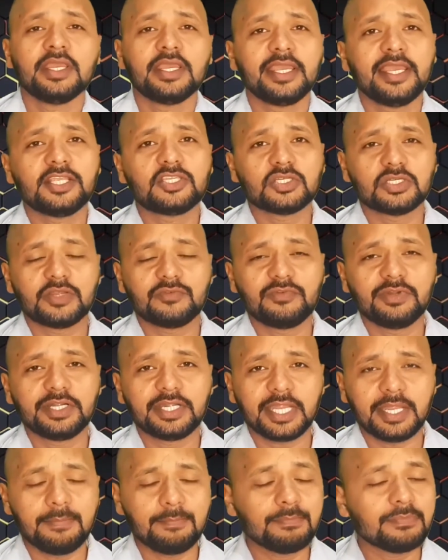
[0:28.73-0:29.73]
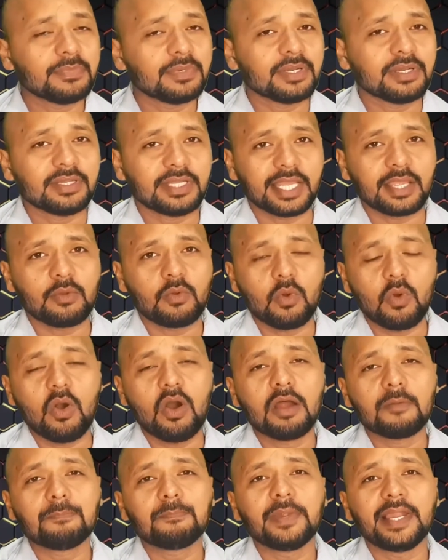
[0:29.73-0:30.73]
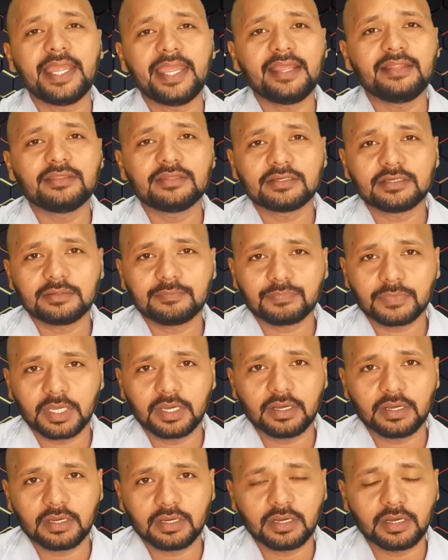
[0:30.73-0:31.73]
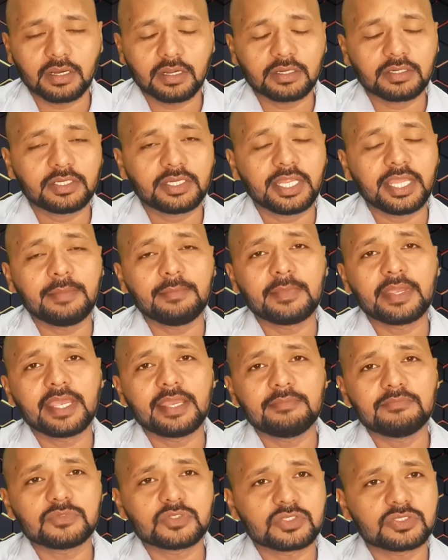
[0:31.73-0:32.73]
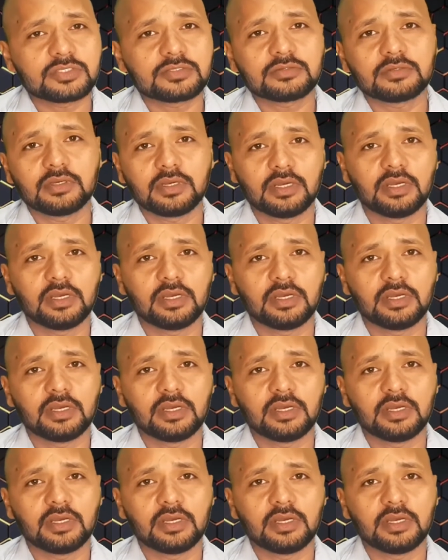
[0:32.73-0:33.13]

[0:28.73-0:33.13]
Each and every team, they go on playing the team games.